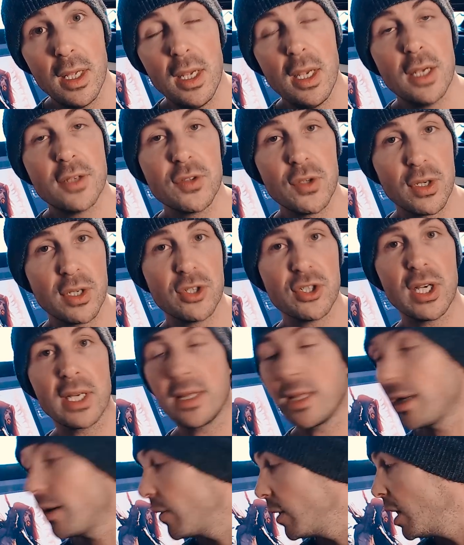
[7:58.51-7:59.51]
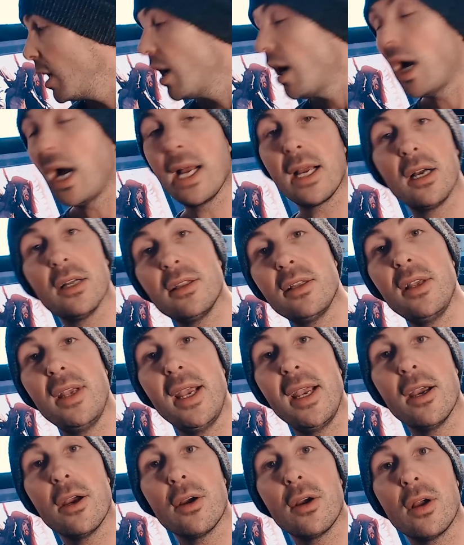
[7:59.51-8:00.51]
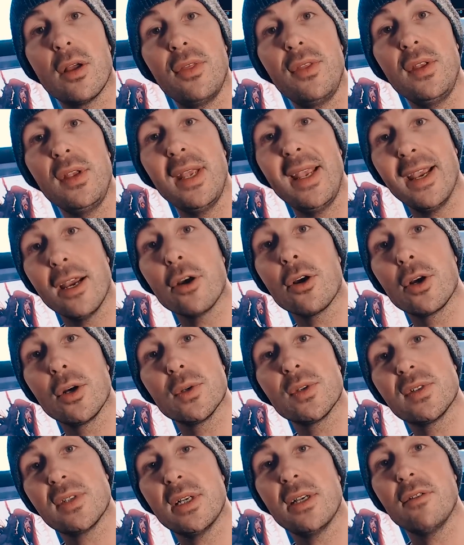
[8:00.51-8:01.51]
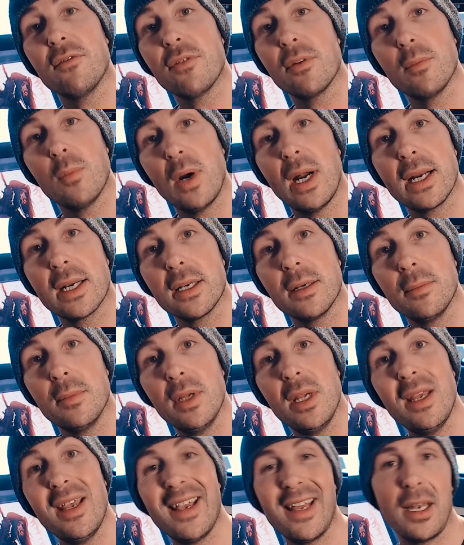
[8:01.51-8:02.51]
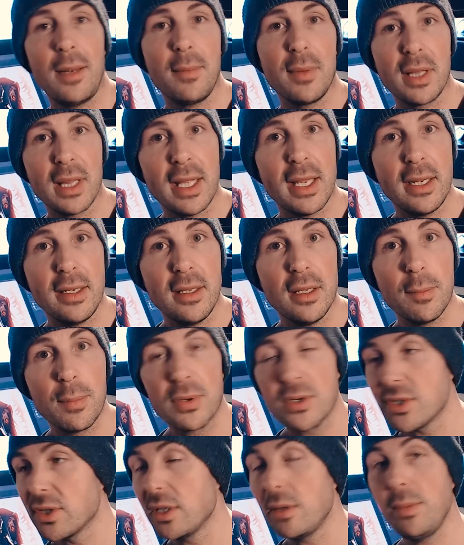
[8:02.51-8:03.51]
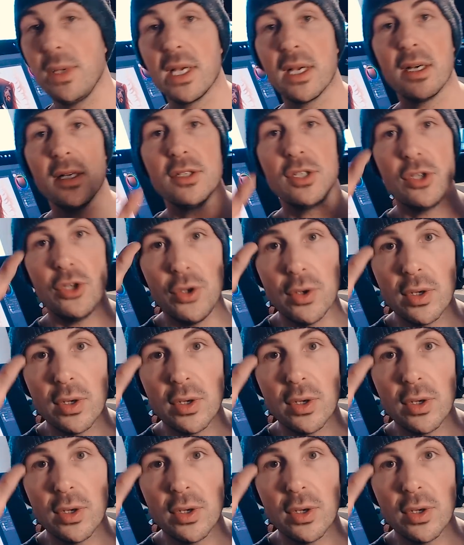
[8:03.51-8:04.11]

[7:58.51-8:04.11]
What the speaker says: So you can check that out. I got the Ergo Stand from Wacom, and I'm glad I did personally, because you